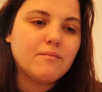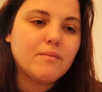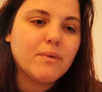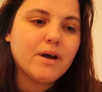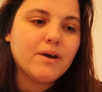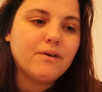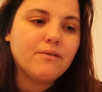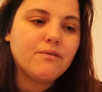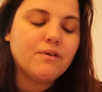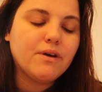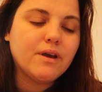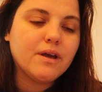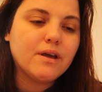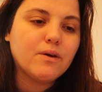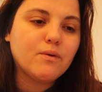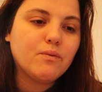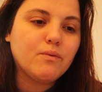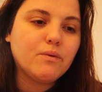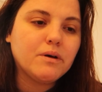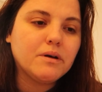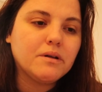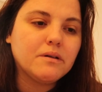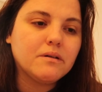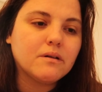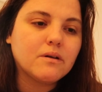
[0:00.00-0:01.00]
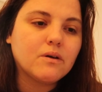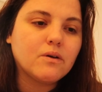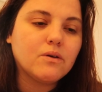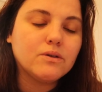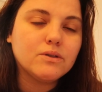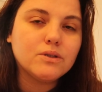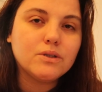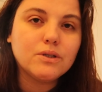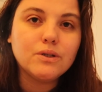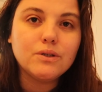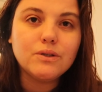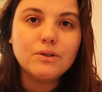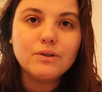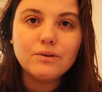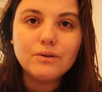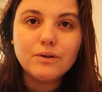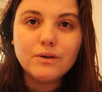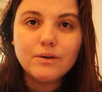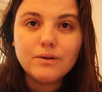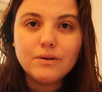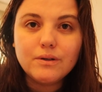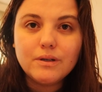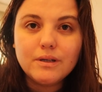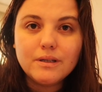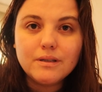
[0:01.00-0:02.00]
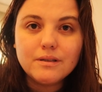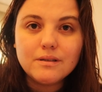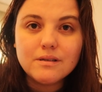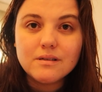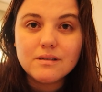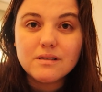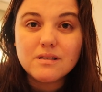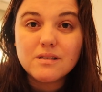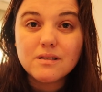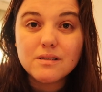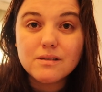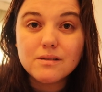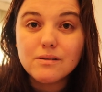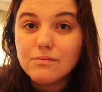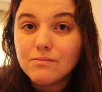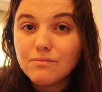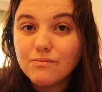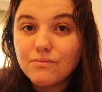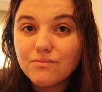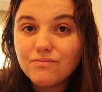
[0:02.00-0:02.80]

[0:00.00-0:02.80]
my week will continue in this